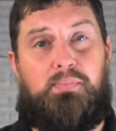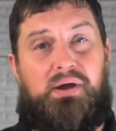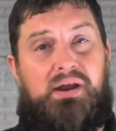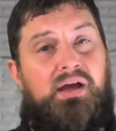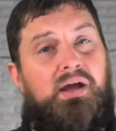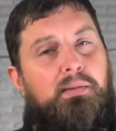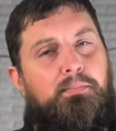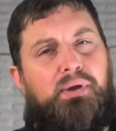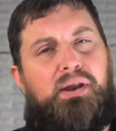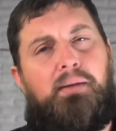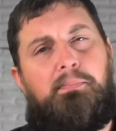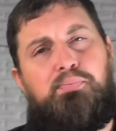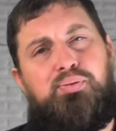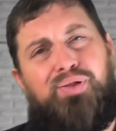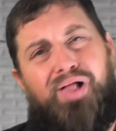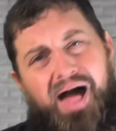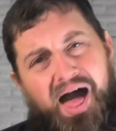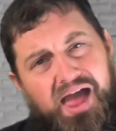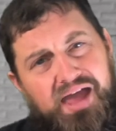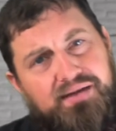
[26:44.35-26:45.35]
but, but
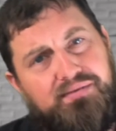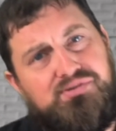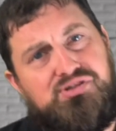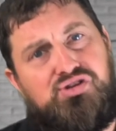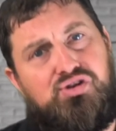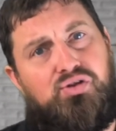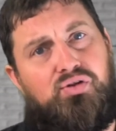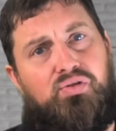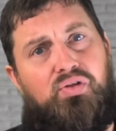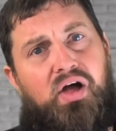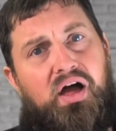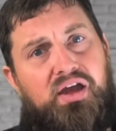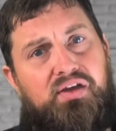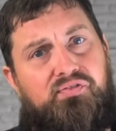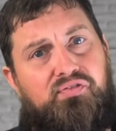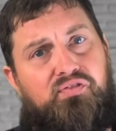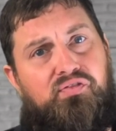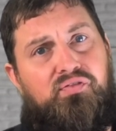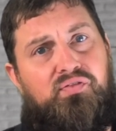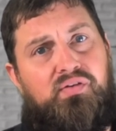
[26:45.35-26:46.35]
apply them to your
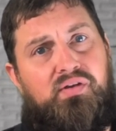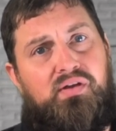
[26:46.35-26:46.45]
life.